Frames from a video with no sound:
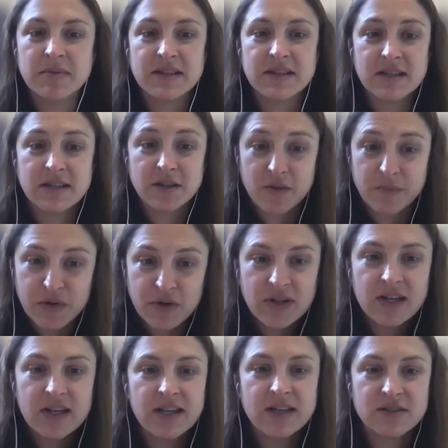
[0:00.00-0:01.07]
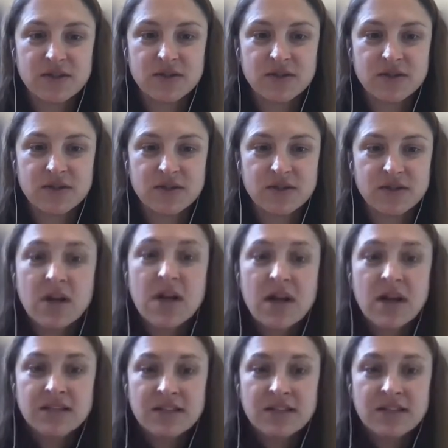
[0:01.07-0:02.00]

the community as a tool, to